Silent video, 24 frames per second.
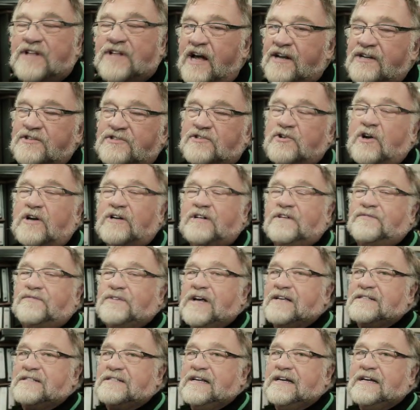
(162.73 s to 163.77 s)
non-destructive
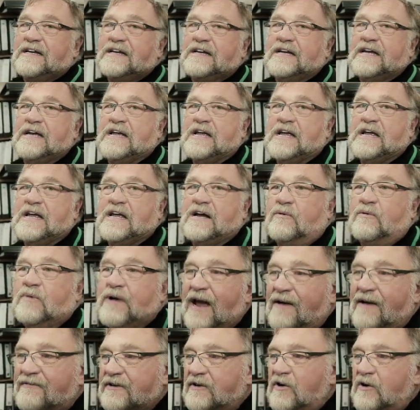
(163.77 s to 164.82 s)
testing. We
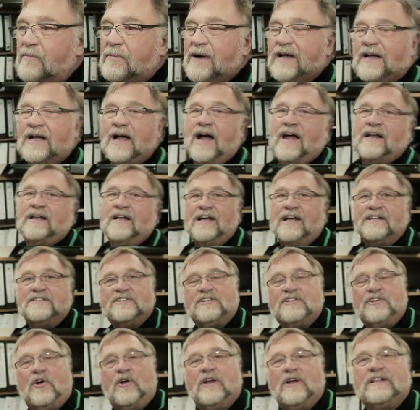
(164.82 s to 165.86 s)
have to go by guidelines
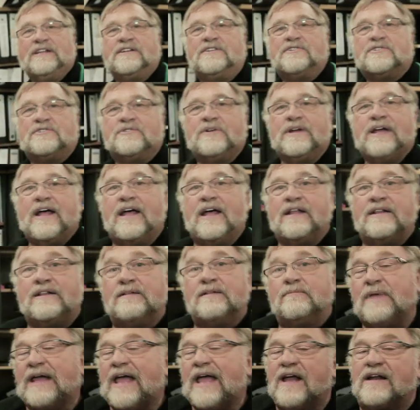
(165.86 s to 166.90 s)
in the oil industry and
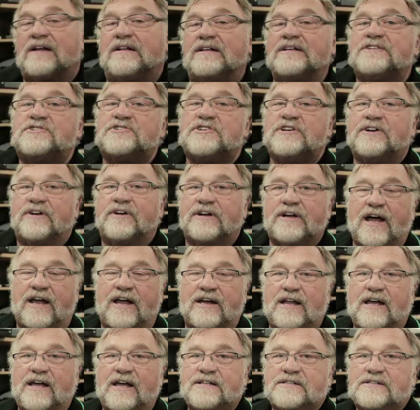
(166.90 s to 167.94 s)
mechanical engineering
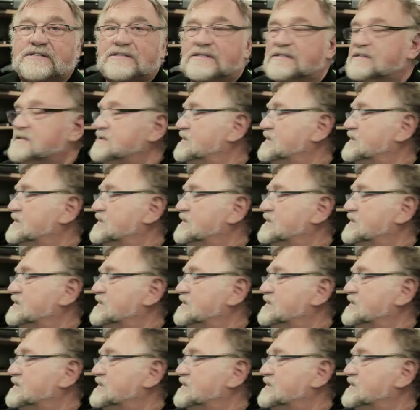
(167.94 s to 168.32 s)
guidelines,